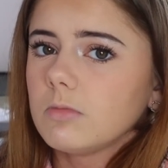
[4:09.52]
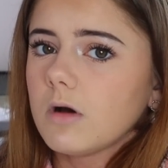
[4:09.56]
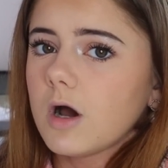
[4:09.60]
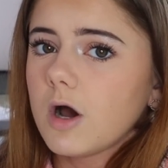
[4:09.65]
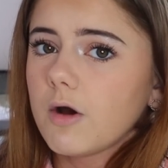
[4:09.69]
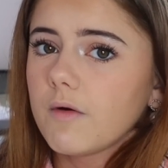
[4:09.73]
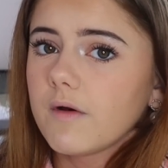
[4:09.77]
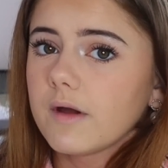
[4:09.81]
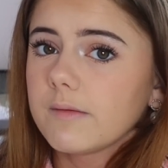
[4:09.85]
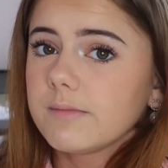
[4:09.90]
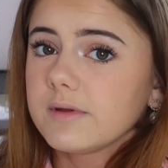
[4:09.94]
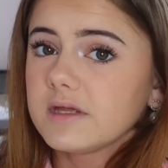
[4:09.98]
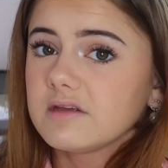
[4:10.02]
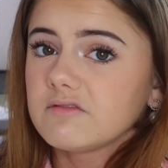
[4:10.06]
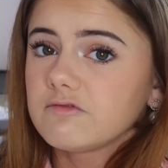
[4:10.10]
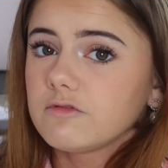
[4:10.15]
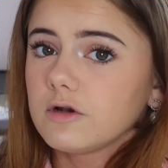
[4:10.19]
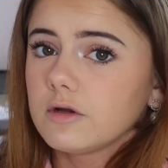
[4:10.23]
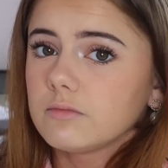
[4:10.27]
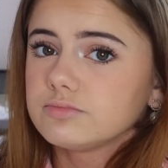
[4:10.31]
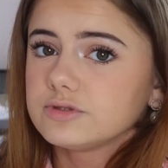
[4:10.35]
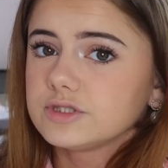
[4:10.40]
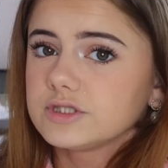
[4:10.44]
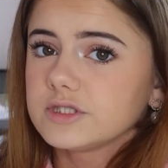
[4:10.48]
R.I.P.
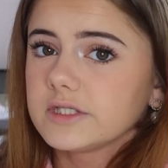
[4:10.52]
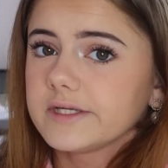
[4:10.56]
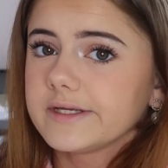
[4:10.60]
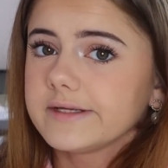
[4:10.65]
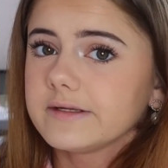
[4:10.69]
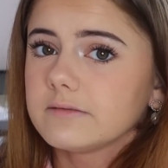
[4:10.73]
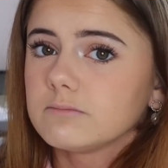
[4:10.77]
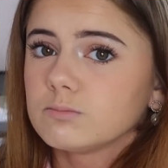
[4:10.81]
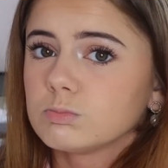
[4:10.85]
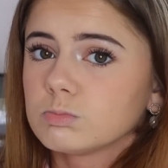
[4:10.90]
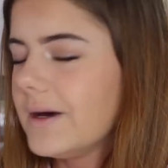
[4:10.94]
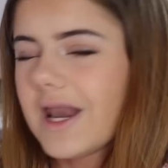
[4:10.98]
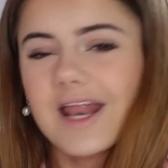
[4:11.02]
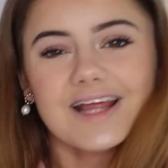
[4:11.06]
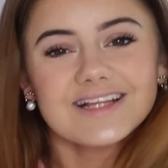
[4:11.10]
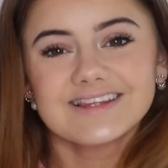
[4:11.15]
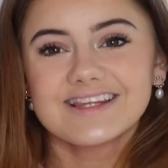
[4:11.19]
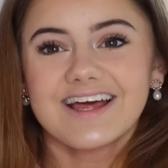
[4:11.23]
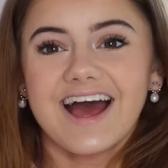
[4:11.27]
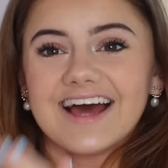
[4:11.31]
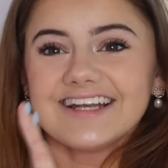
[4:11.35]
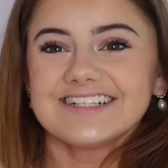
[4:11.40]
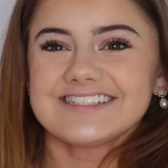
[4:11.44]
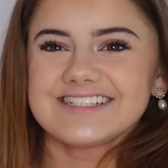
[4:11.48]
Flopsy. But
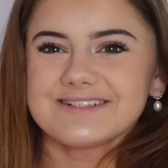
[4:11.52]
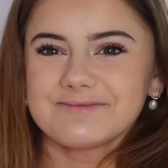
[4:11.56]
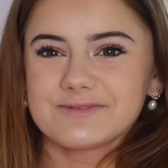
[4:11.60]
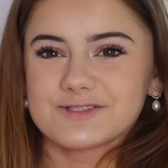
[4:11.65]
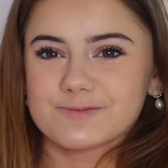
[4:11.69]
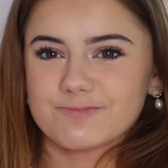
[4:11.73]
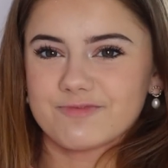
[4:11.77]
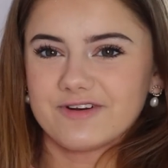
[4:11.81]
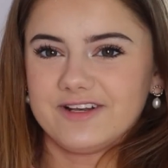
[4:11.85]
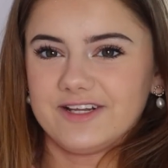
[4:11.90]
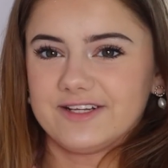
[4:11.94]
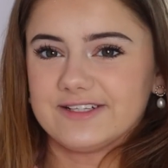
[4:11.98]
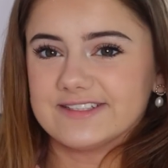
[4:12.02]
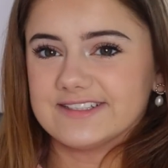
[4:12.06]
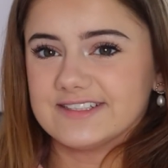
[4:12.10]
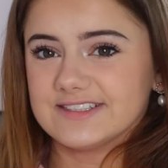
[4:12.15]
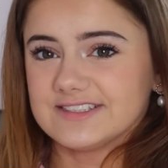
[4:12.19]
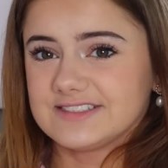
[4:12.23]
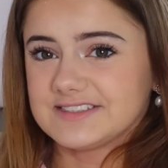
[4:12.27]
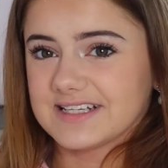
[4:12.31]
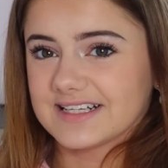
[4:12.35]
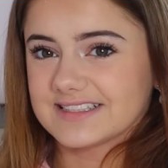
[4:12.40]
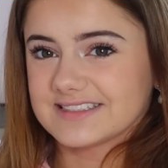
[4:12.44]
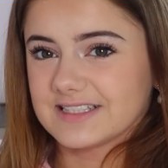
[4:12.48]
like, the editing was pretty
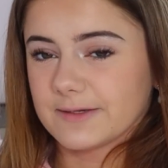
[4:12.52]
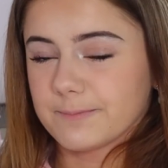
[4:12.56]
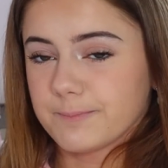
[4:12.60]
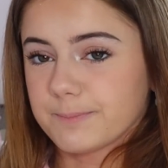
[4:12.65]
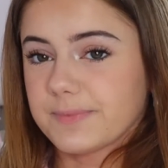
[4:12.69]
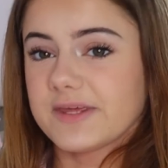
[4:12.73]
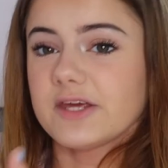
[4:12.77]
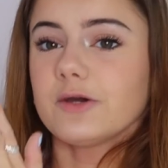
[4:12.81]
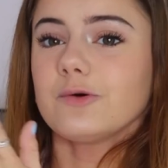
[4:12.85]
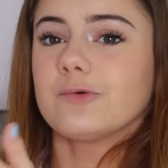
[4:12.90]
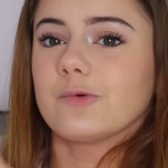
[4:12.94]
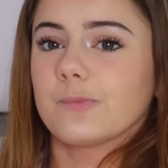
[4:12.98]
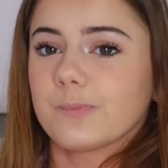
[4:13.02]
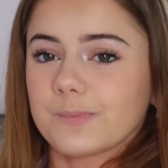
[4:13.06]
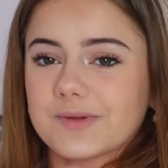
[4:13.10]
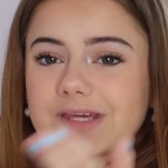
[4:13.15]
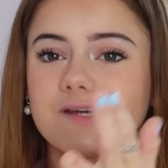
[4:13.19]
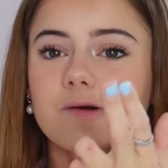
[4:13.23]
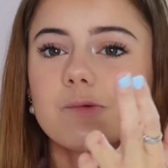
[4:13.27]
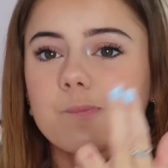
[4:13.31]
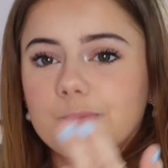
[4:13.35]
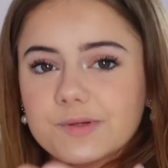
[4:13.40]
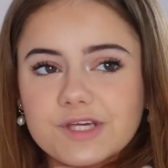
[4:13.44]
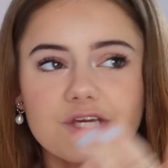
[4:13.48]
good. Like, the pew,
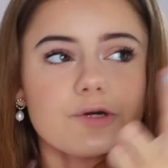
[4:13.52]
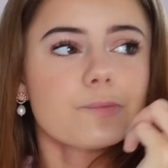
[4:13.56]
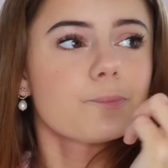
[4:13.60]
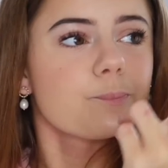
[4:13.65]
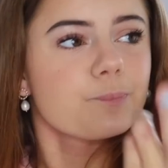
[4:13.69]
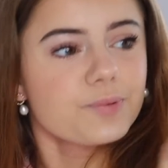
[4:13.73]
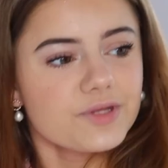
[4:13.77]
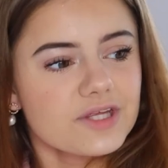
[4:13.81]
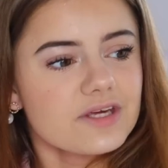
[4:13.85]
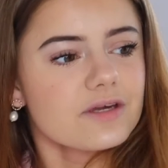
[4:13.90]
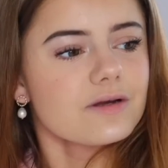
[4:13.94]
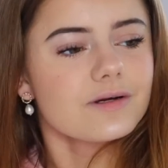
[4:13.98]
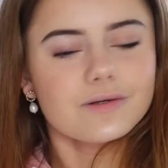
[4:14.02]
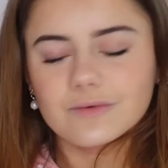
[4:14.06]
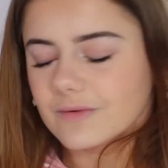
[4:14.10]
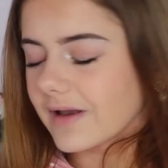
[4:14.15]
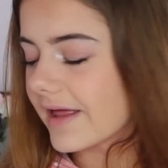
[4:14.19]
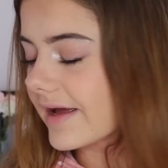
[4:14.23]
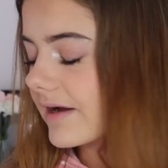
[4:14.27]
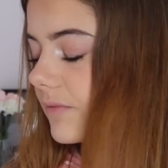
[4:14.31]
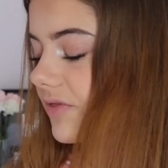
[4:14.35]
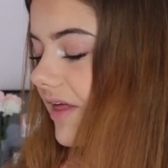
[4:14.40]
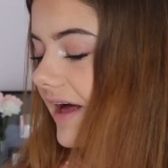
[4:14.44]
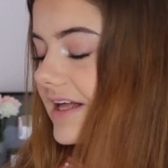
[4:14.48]
pew, pew, pew.
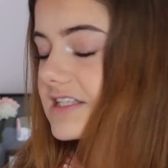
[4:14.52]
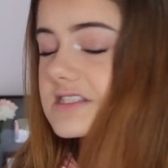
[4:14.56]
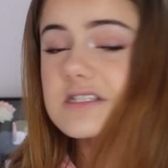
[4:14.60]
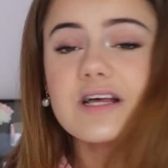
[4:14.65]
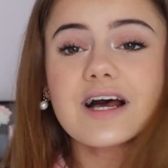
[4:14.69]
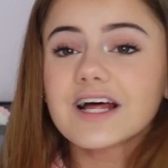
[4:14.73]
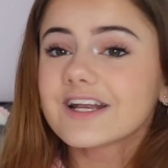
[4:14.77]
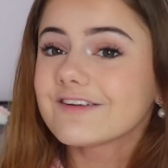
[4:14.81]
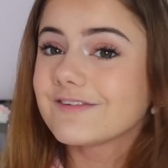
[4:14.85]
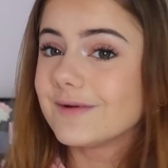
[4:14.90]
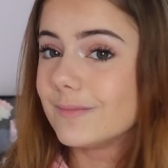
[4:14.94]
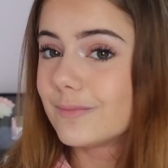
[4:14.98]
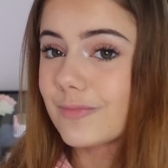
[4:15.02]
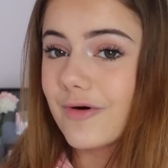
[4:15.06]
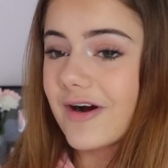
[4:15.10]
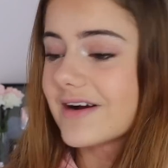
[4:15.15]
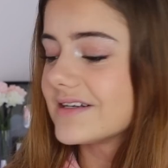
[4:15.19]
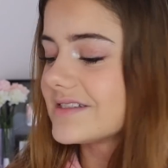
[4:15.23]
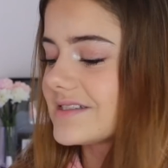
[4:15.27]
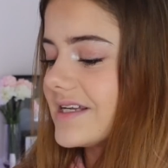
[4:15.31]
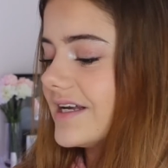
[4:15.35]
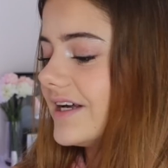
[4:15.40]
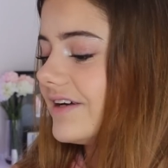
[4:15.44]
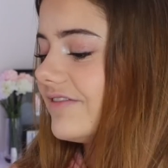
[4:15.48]
Like, that's kind of
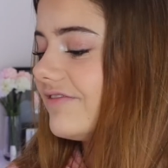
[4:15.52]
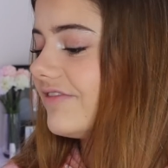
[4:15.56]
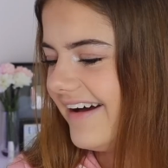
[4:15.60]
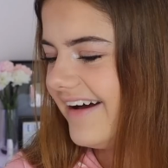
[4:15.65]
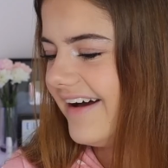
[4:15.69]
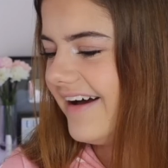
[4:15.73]
impressive.